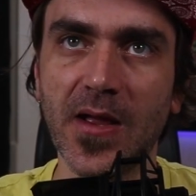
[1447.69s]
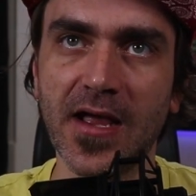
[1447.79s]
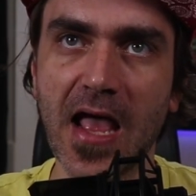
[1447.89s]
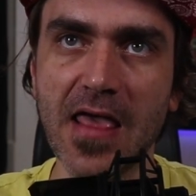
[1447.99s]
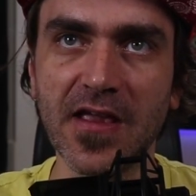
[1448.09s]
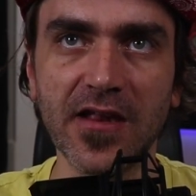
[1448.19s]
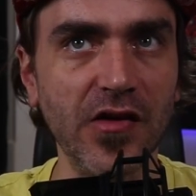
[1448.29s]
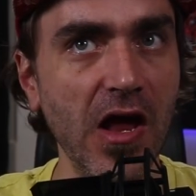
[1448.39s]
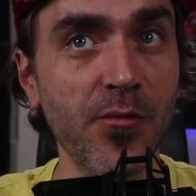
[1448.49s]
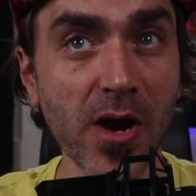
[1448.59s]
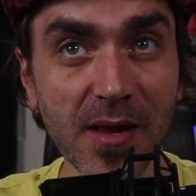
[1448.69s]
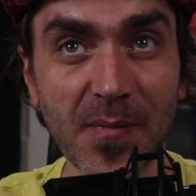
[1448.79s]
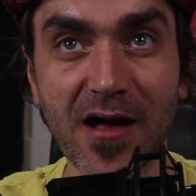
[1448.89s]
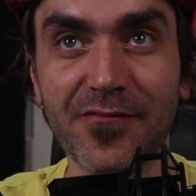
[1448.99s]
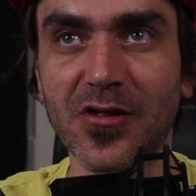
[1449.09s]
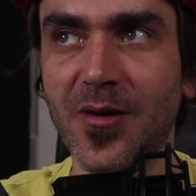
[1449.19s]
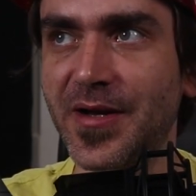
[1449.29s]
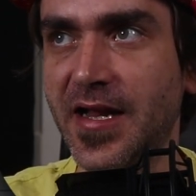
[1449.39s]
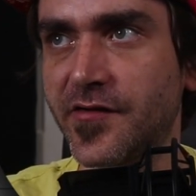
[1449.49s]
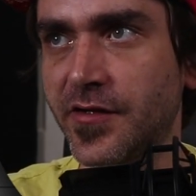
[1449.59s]
I think is a really powerful
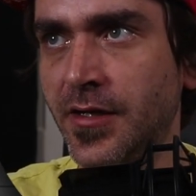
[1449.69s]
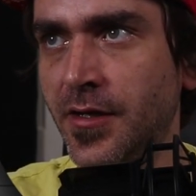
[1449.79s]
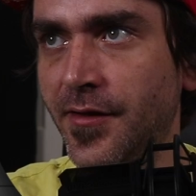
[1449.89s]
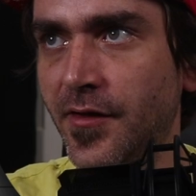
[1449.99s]
combination.